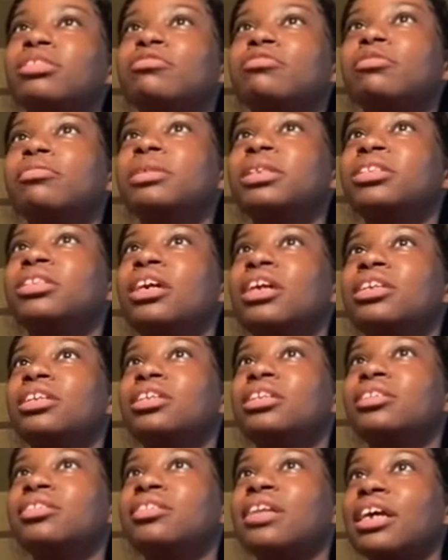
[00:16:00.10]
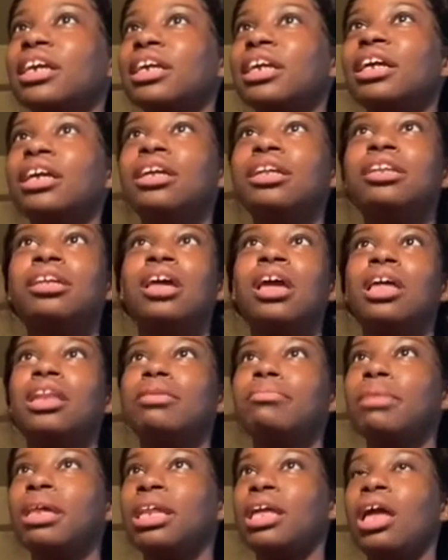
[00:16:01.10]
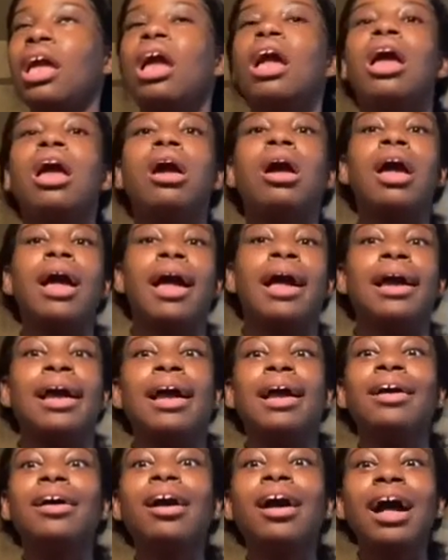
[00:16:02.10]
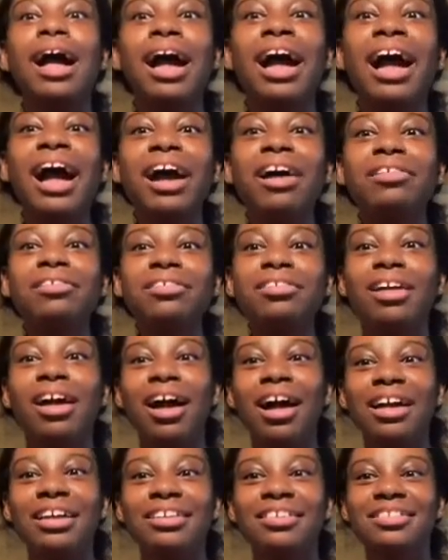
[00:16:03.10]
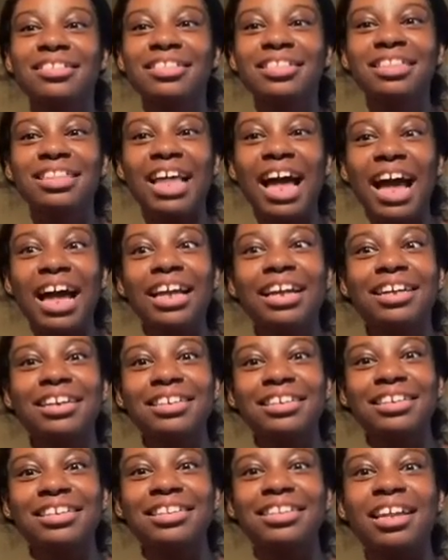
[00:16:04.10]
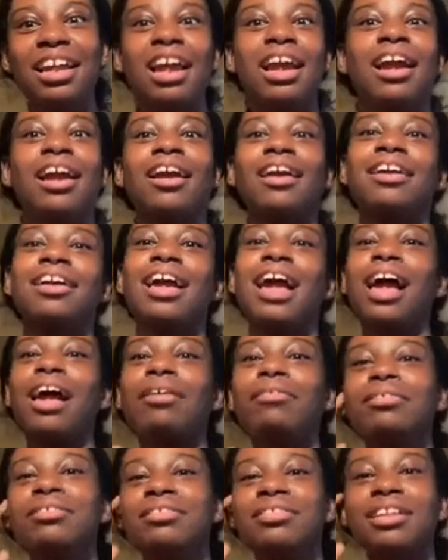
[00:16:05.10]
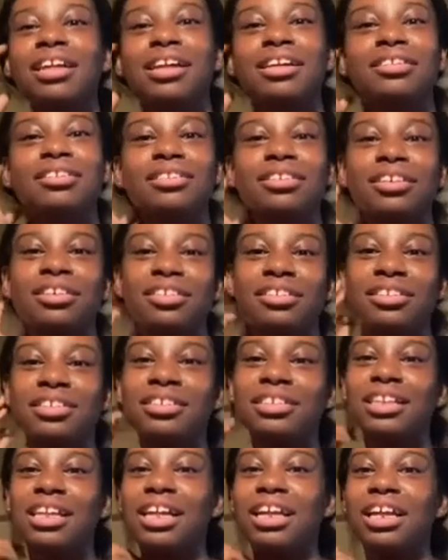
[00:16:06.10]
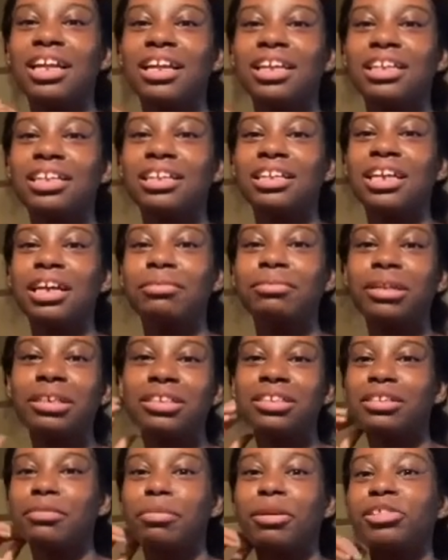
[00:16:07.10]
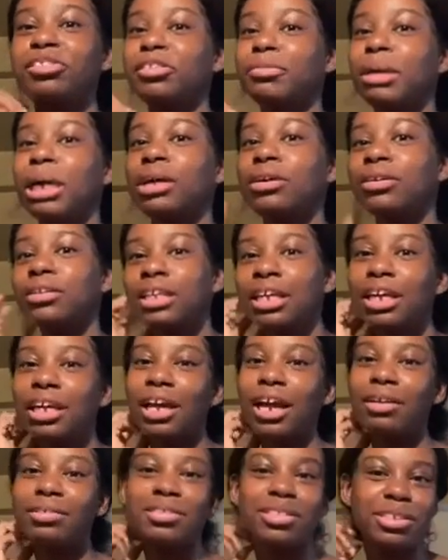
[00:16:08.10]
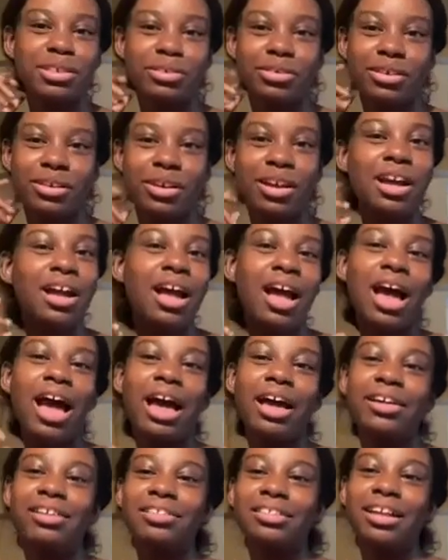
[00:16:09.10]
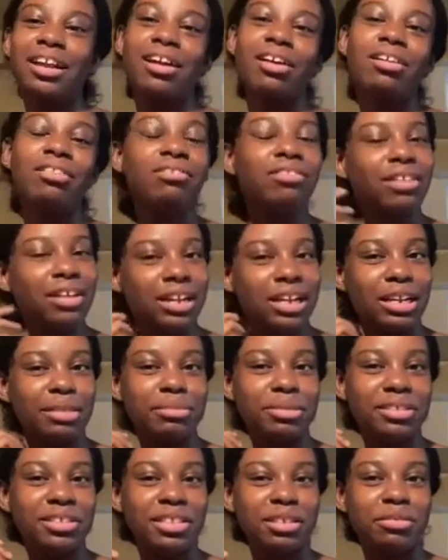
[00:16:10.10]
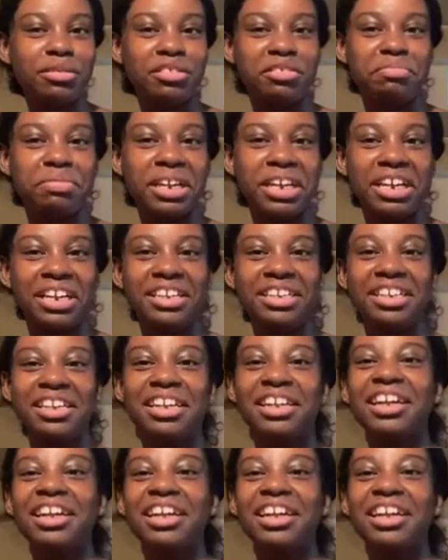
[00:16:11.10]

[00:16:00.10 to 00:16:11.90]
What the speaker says: We'll be done in a second, in a minute. How long is that gonna take? I was like starting to like get ready to punch him out. Like I was like, oh God, I'm in so much pain.